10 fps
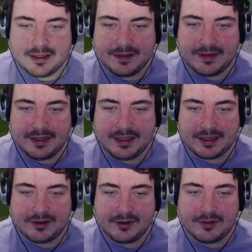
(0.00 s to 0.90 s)
And there you
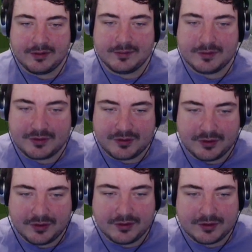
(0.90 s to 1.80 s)
go.
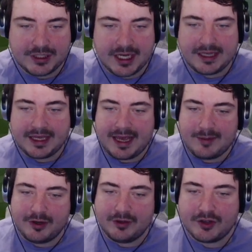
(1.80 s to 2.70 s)
So Shannon
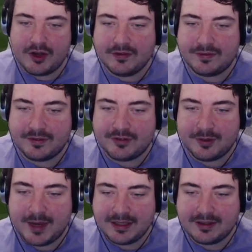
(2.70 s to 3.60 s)
Gabriel gone for
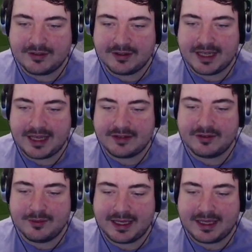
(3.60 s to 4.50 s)
two. Anderson gets
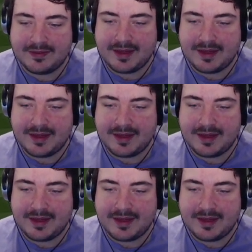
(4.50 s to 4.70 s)
the wicket